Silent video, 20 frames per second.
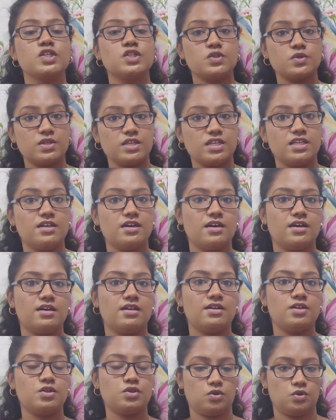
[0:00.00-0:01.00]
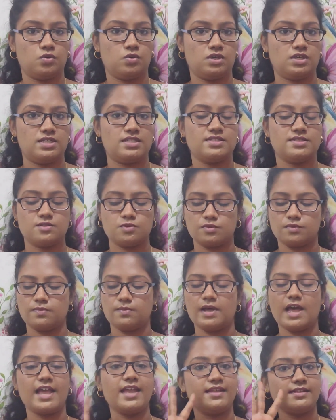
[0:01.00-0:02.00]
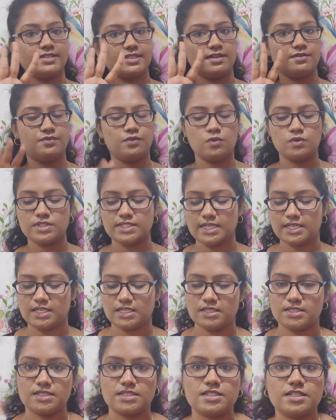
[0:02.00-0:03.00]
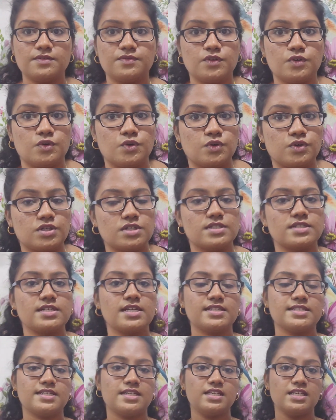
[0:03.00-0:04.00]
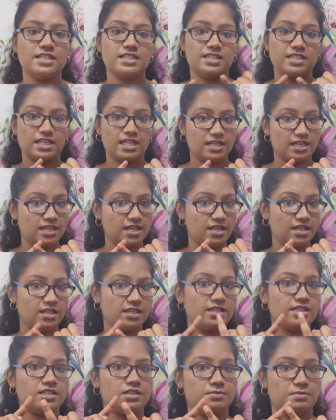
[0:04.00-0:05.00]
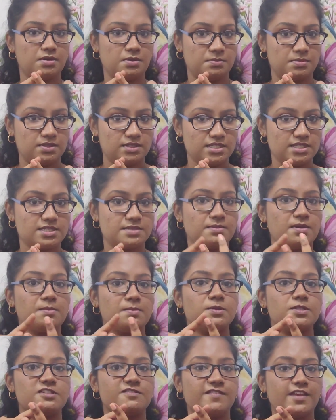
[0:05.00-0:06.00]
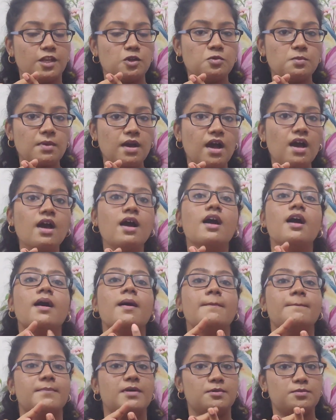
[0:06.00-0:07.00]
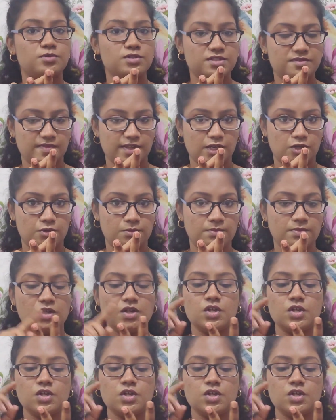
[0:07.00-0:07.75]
So here to notice, so I said 4 sentences if you noticed. I said "Idi enna," "Idu bubbles," "Bubbles venuma," "Bubbles venum."